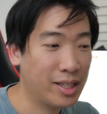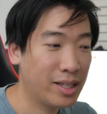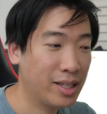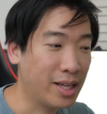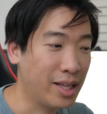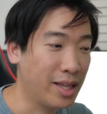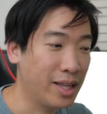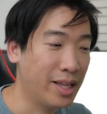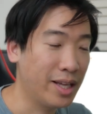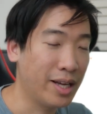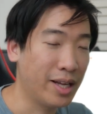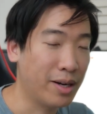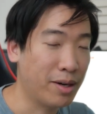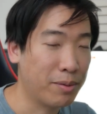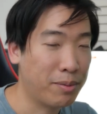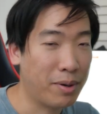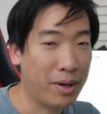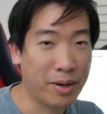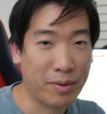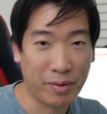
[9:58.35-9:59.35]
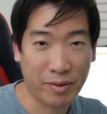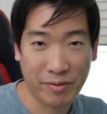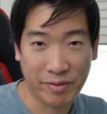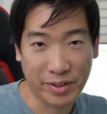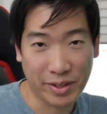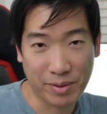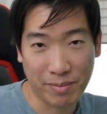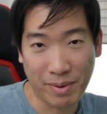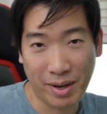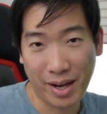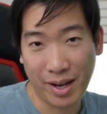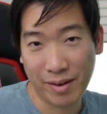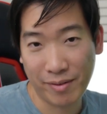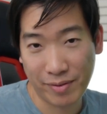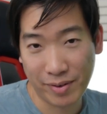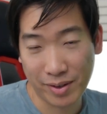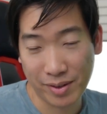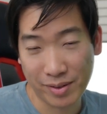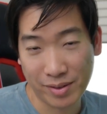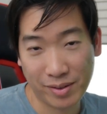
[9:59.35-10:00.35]
And then I'll probably review my
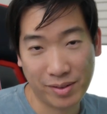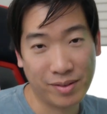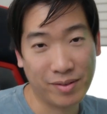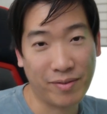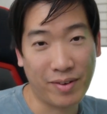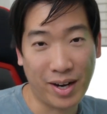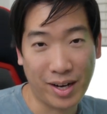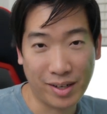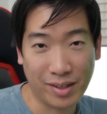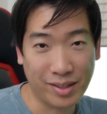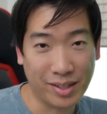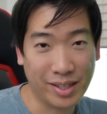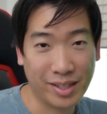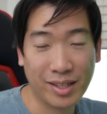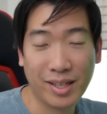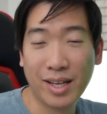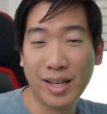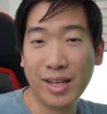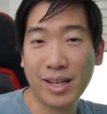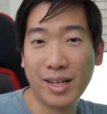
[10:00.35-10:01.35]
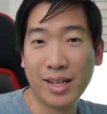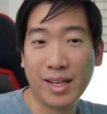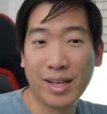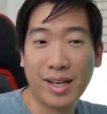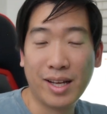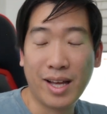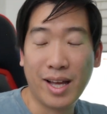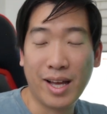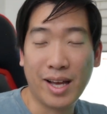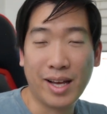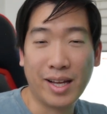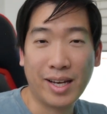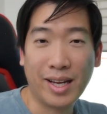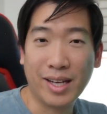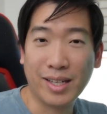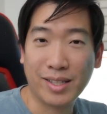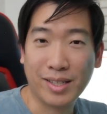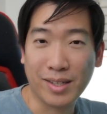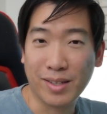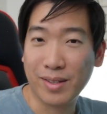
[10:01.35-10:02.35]
headphone finally. And
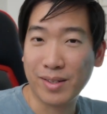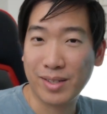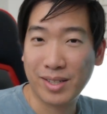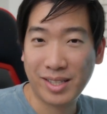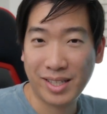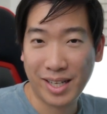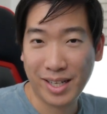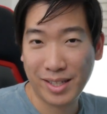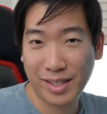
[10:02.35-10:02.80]
yeah, so stay